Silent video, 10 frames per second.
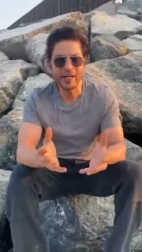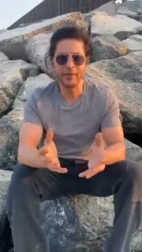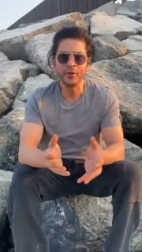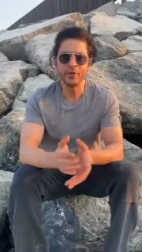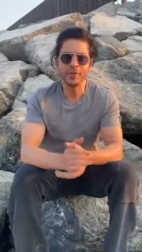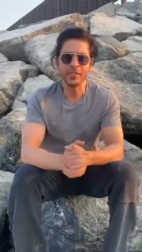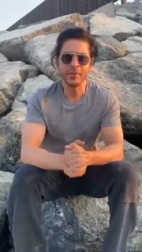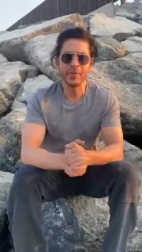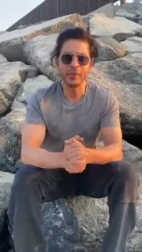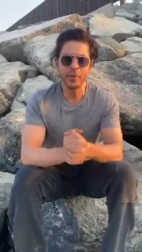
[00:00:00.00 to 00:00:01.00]
I know some
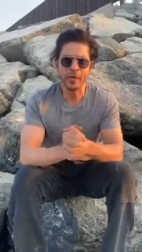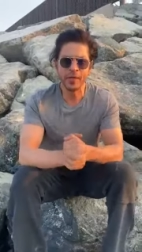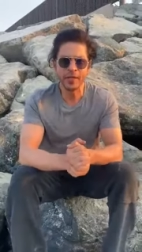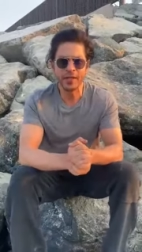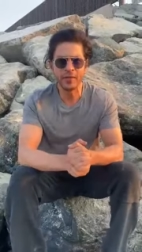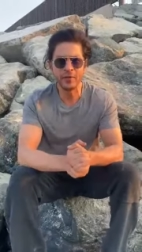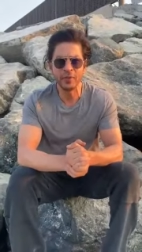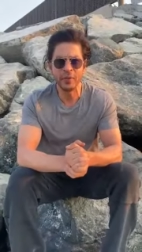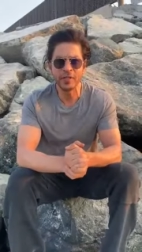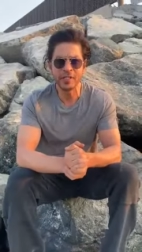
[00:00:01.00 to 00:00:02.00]
of the work that you
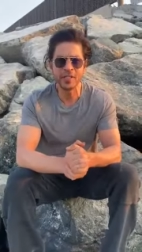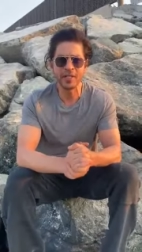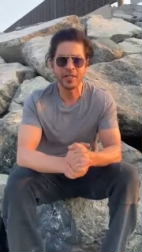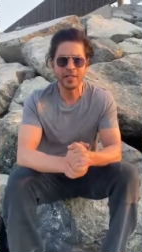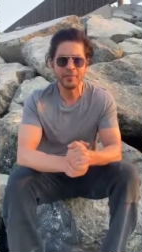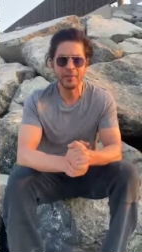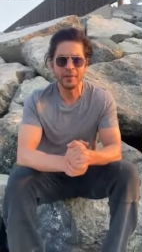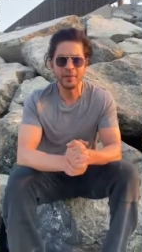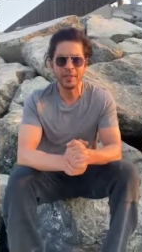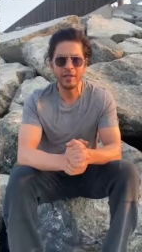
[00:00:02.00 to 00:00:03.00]
boys and girls have been
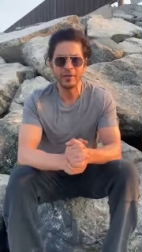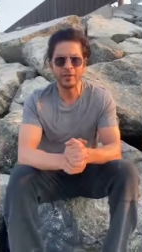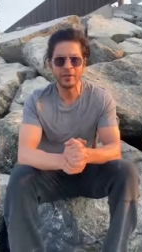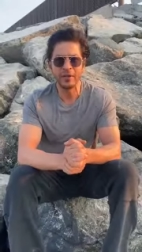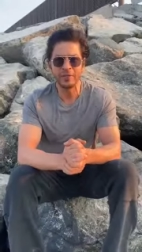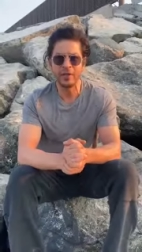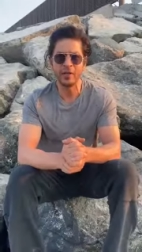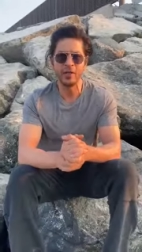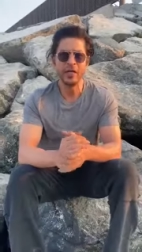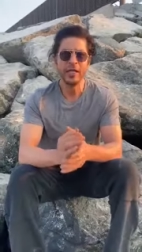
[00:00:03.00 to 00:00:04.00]
doing, you know, giving
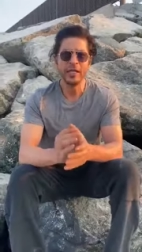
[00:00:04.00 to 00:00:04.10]
your